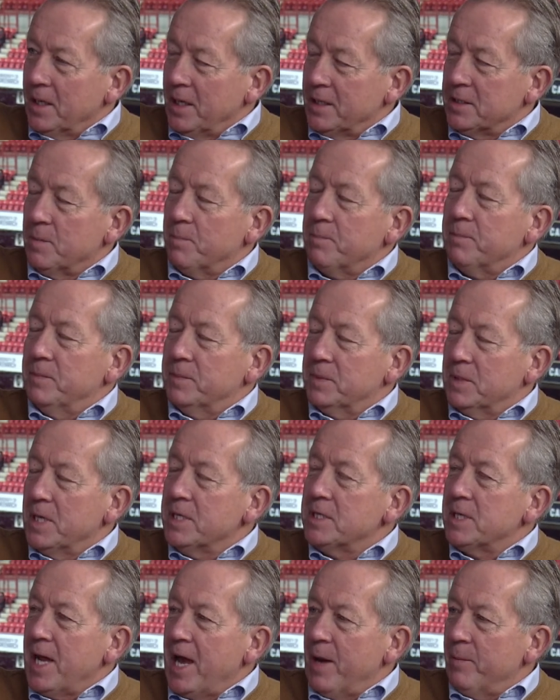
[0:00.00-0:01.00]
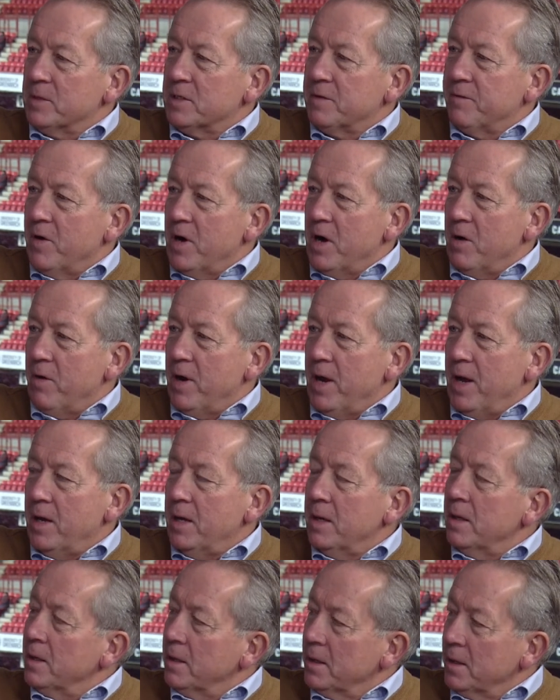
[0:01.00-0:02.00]
and there's a decent atmosphere
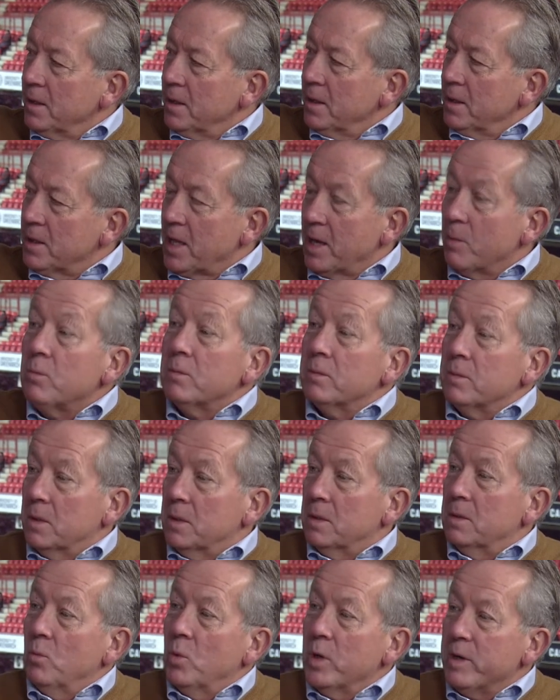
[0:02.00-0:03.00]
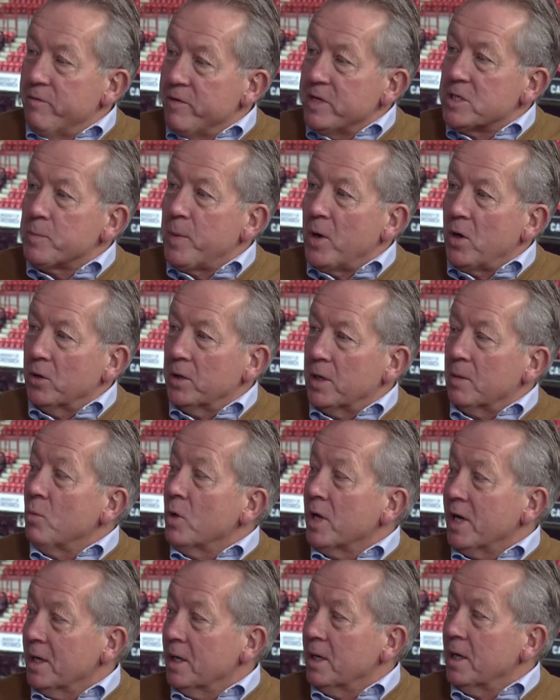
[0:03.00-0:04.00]
here, then we respond,
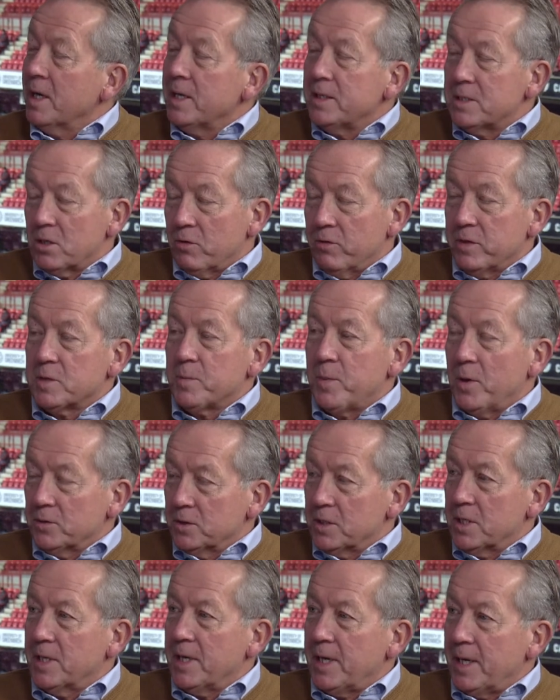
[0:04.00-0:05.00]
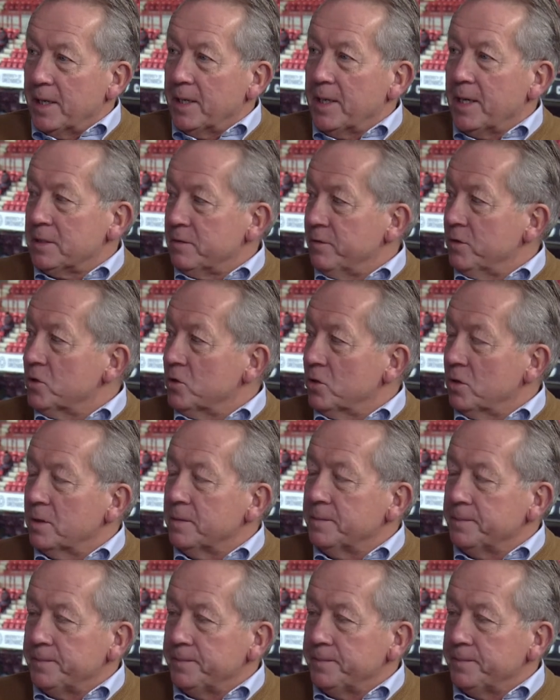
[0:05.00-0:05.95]
and we're going to need to respond today, that's for sure.